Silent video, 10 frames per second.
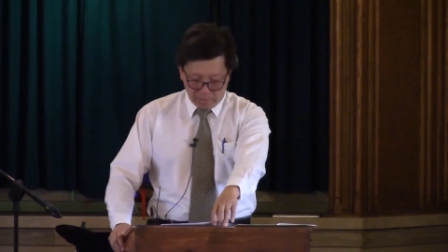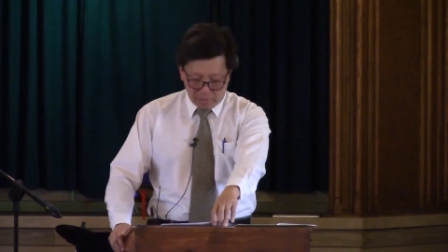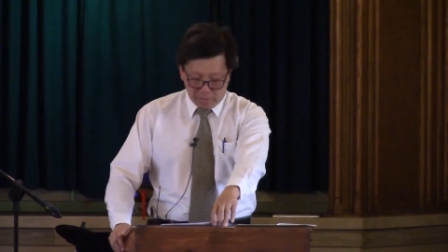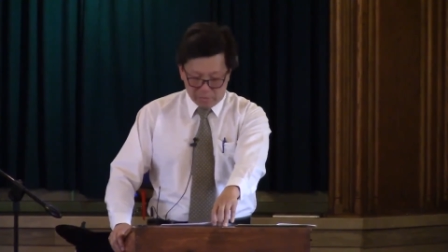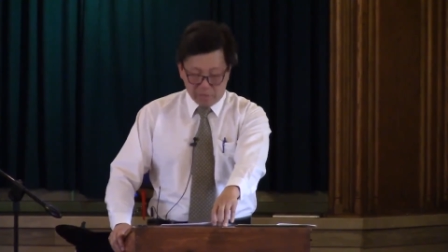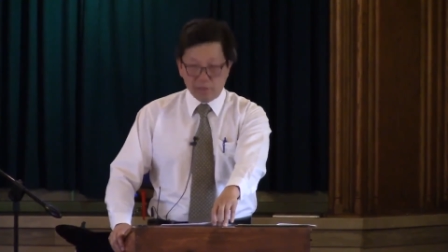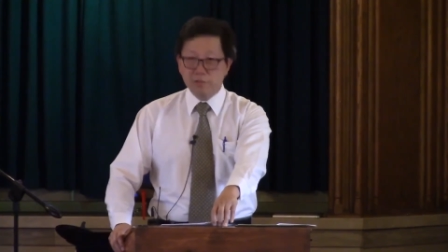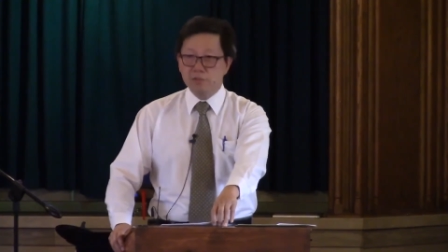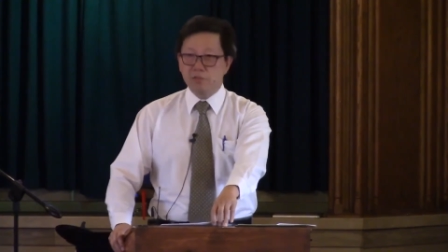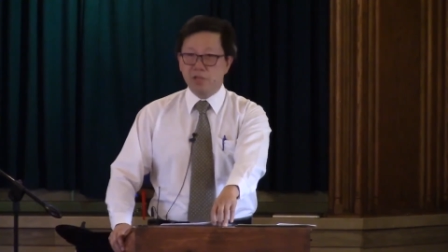And
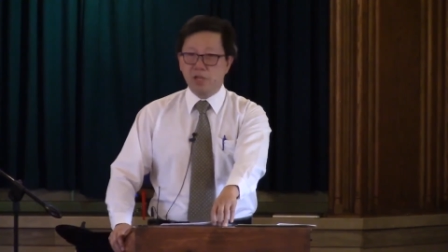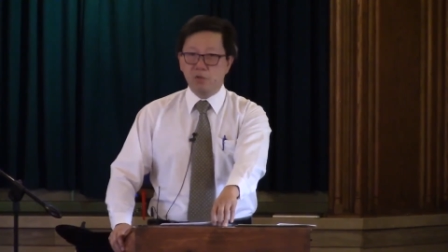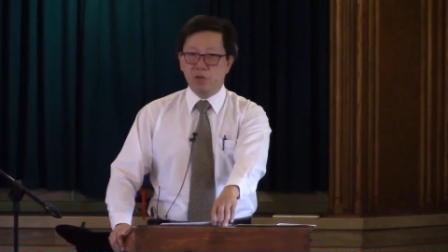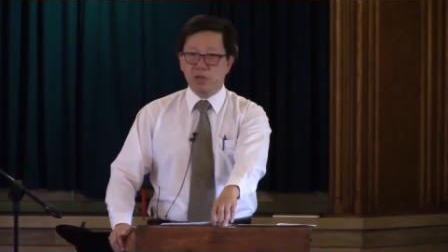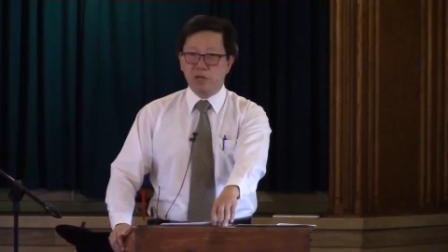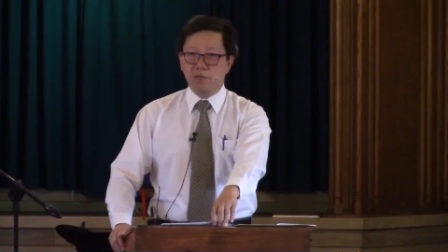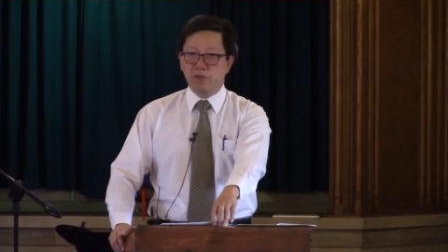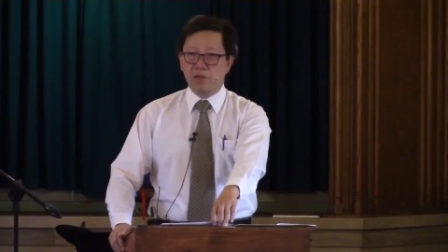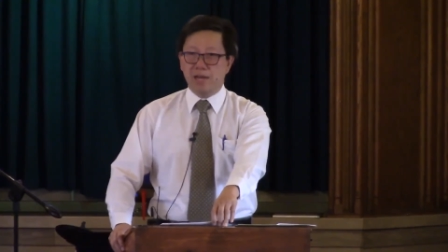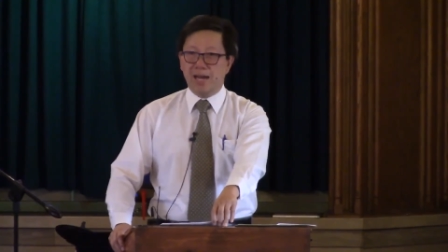then today we are
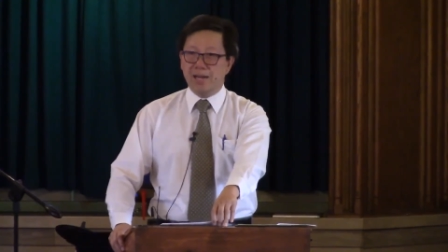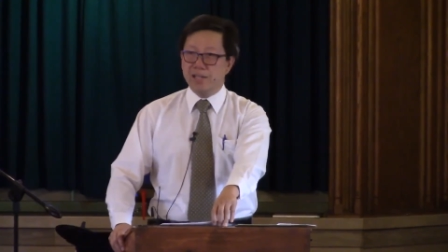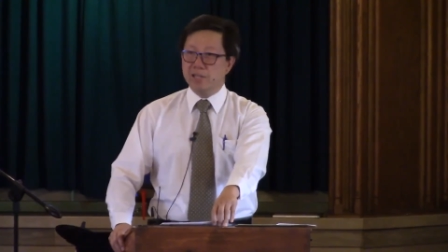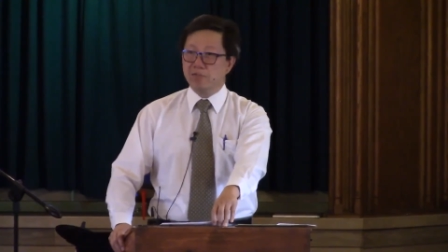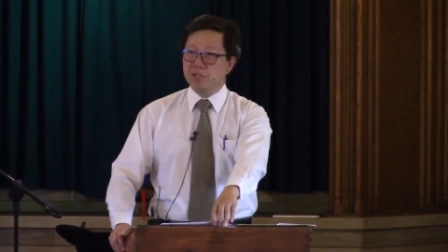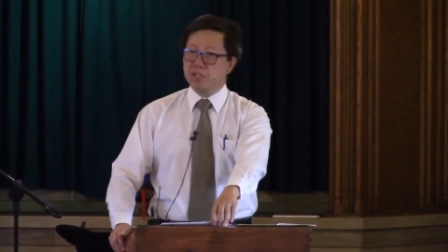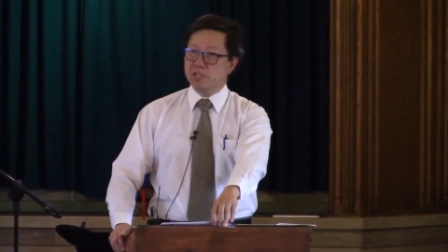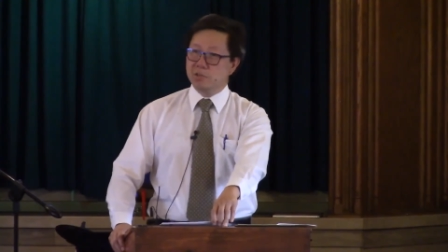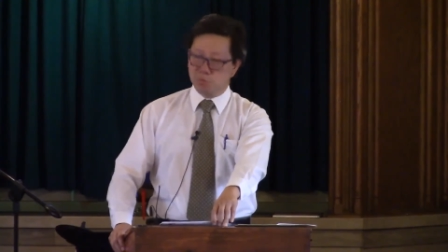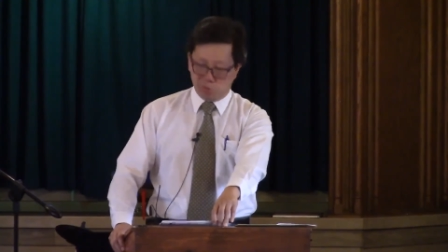covering I,
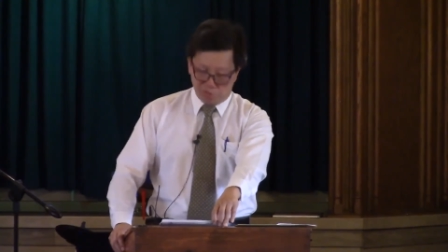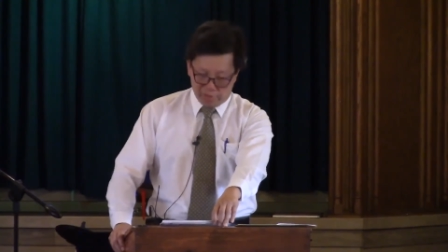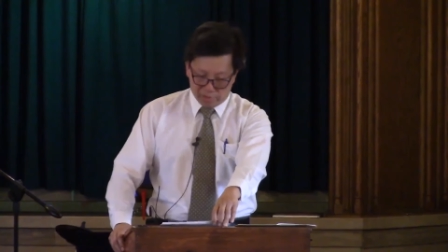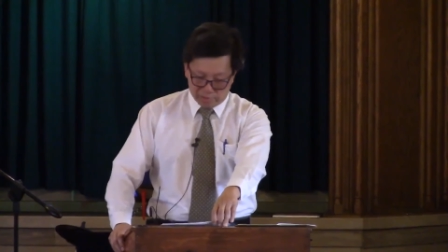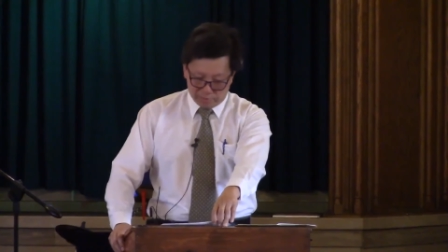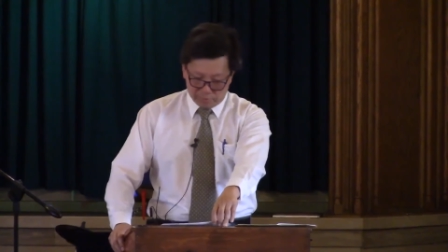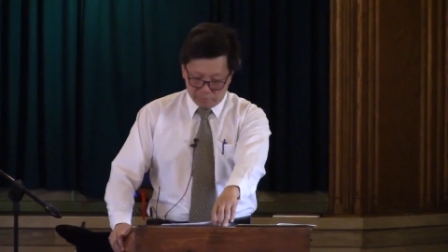irresistible grace.